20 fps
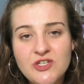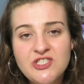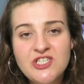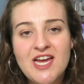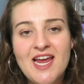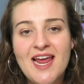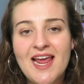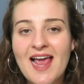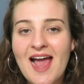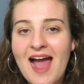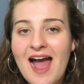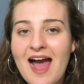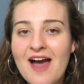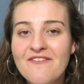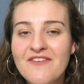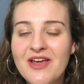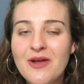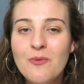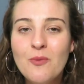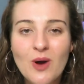watching.
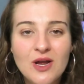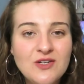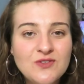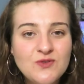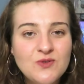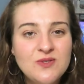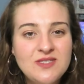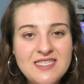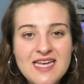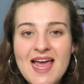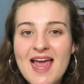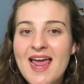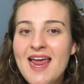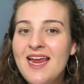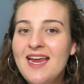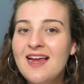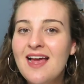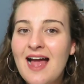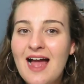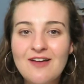Have a wonderful
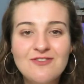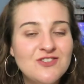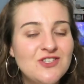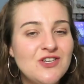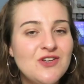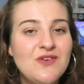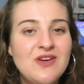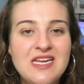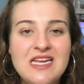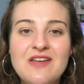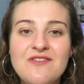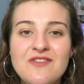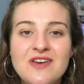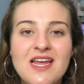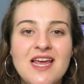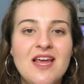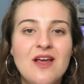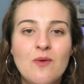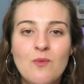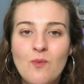day, afternoon,
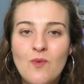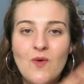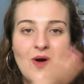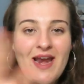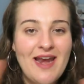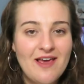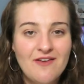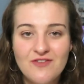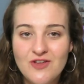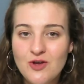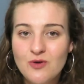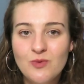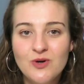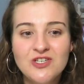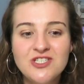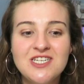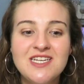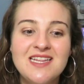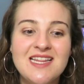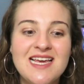evening, whenever you're
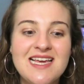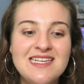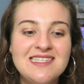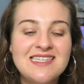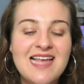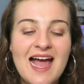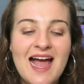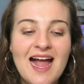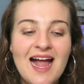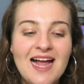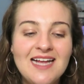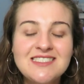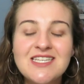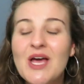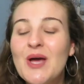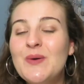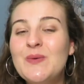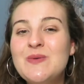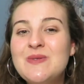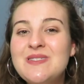watching this, and
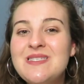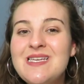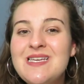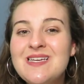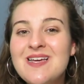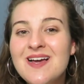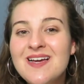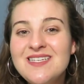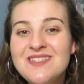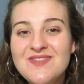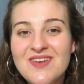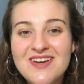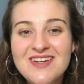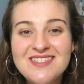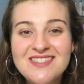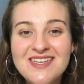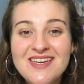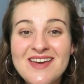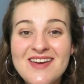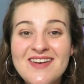I will see you guys
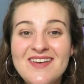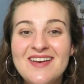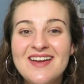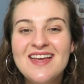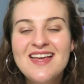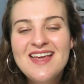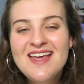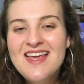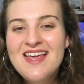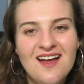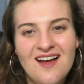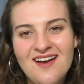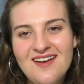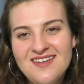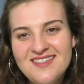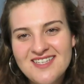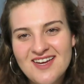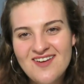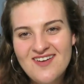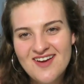very soon.
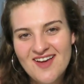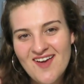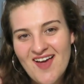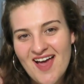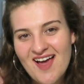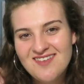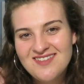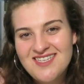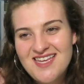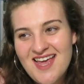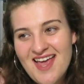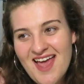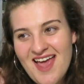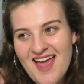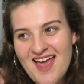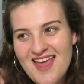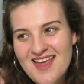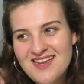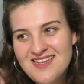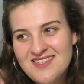I don't know how to
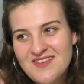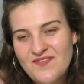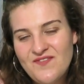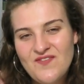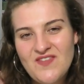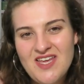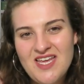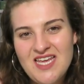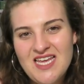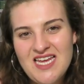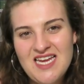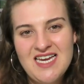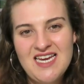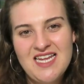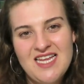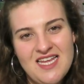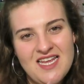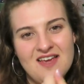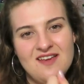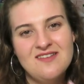end a
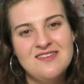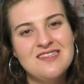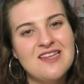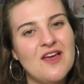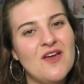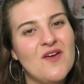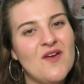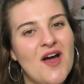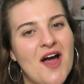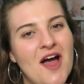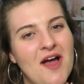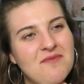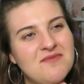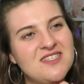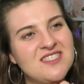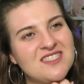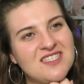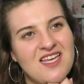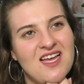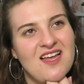video, so
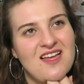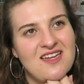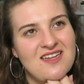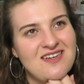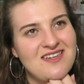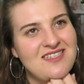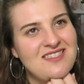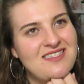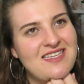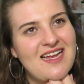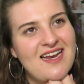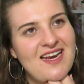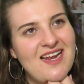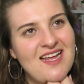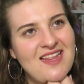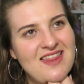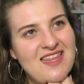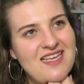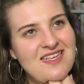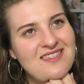I'm just gonna stand
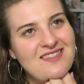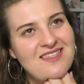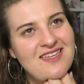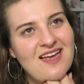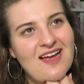like this